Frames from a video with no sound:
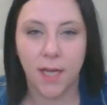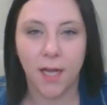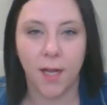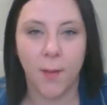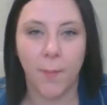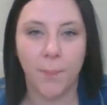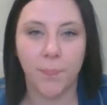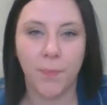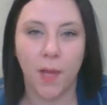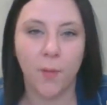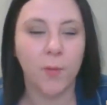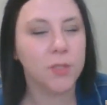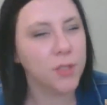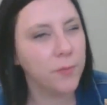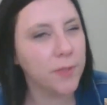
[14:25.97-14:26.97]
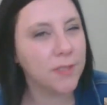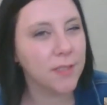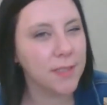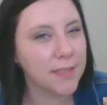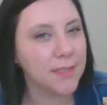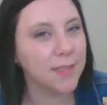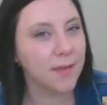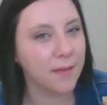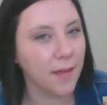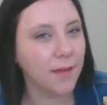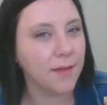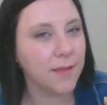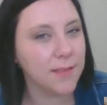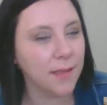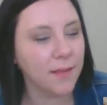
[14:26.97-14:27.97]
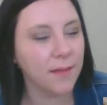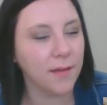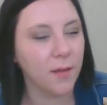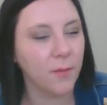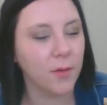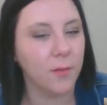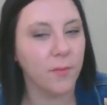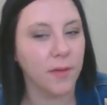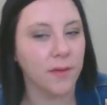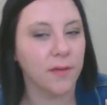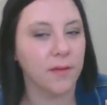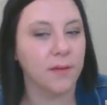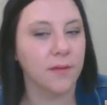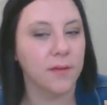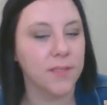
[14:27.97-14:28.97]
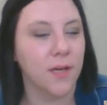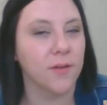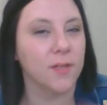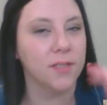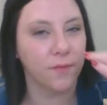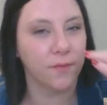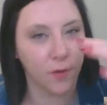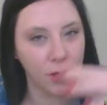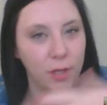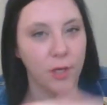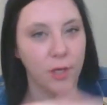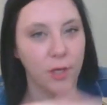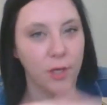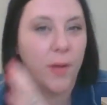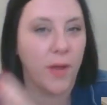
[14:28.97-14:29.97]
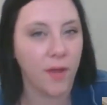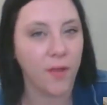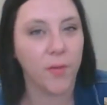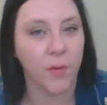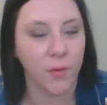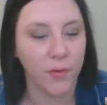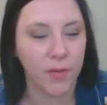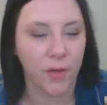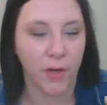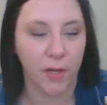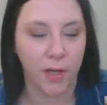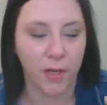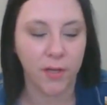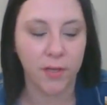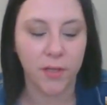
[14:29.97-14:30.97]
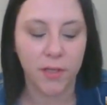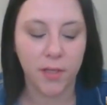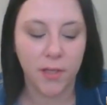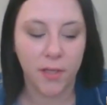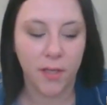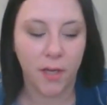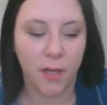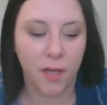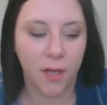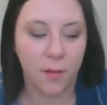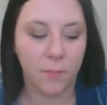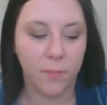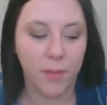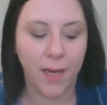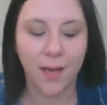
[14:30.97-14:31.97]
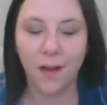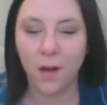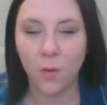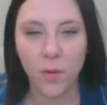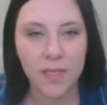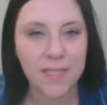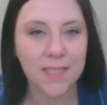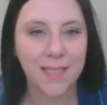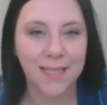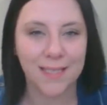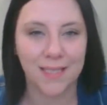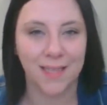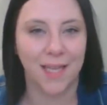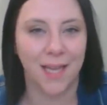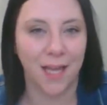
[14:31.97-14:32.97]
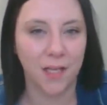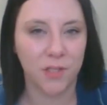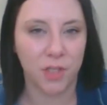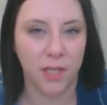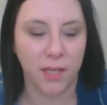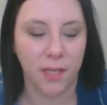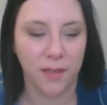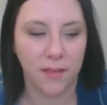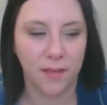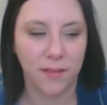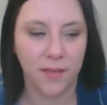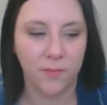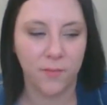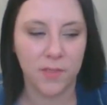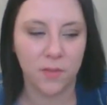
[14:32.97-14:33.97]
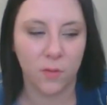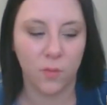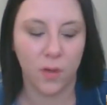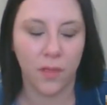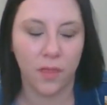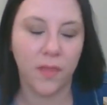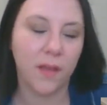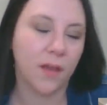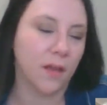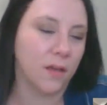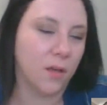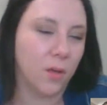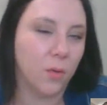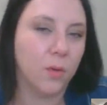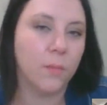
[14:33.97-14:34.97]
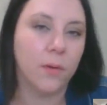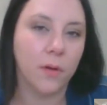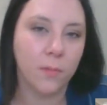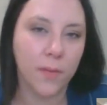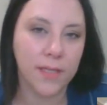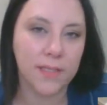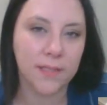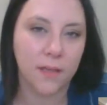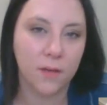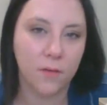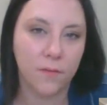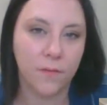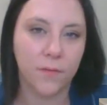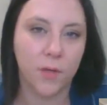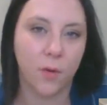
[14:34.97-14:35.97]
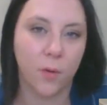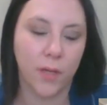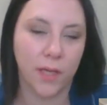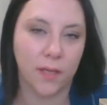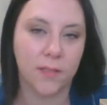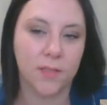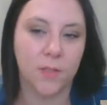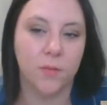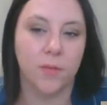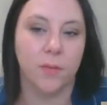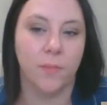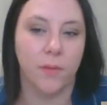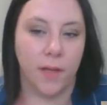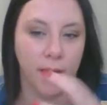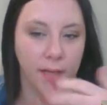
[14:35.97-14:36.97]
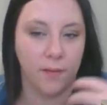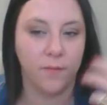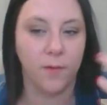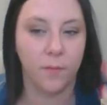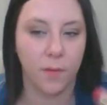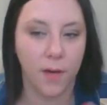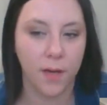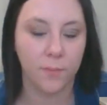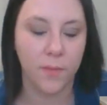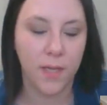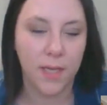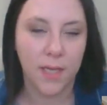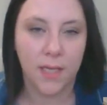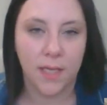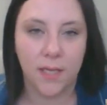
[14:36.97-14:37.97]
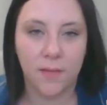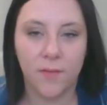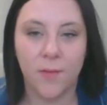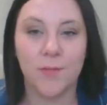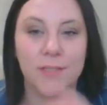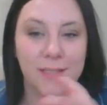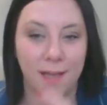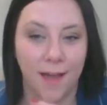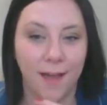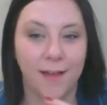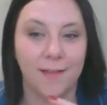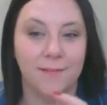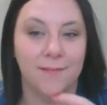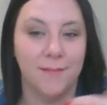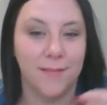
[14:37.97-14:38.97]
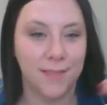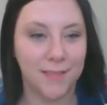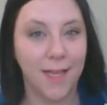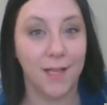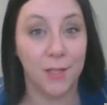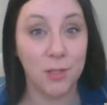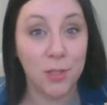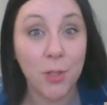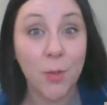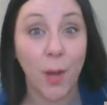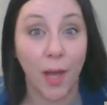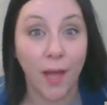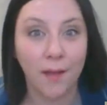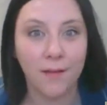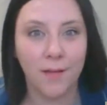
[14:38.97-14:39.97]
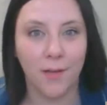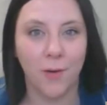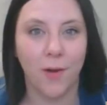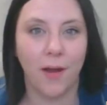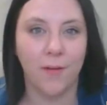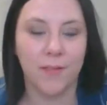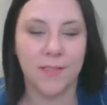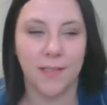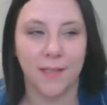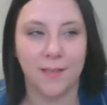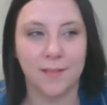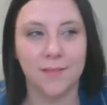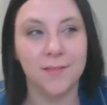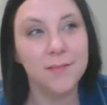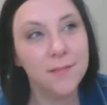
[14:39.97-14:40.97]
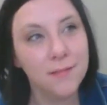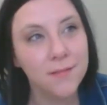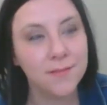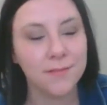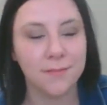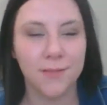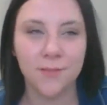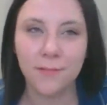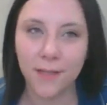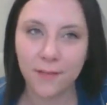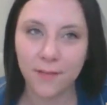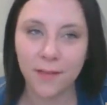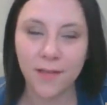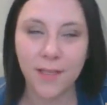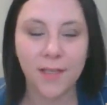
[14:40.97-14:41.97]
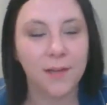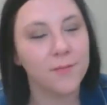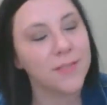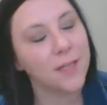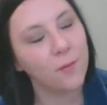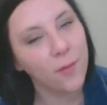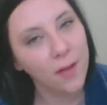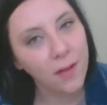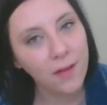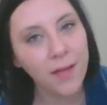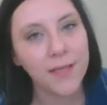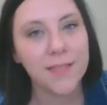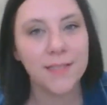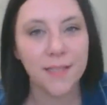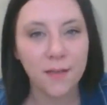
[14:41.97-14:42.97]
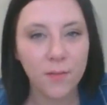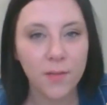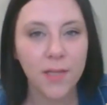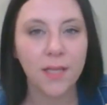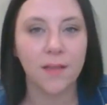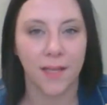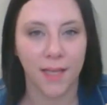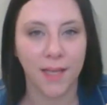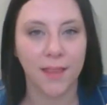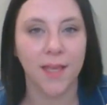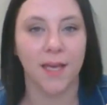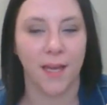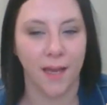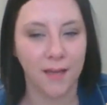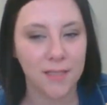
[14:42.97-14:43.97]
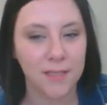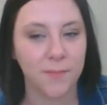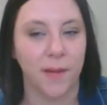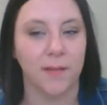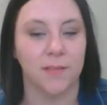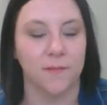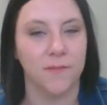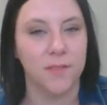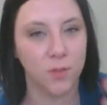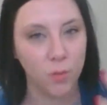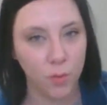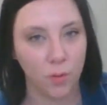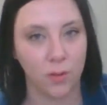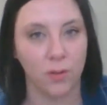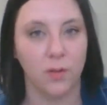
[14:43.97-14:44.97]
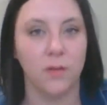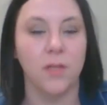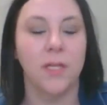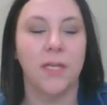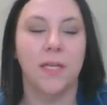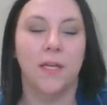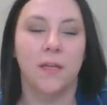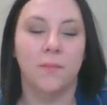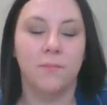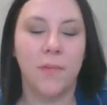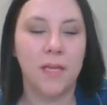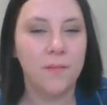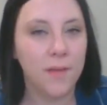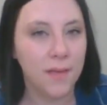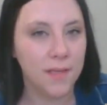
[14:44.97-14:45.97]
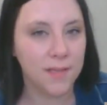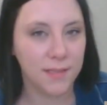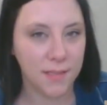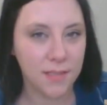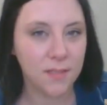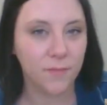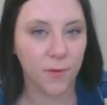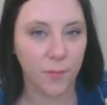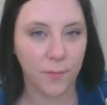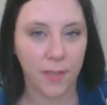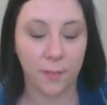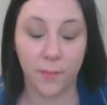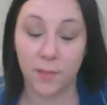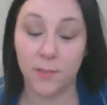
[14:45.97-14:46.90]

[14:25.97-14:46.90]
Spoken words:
I wish I went to listen then, because I think I would have been down a different career path earlier on. But I always liked logic. I think that was the one thing I knew about myself going into and applying for Prime. Even though Scott said, do it, I was like, oh, do I really? And I was like, well, I did really like that aspect of school. Maybe this is for me.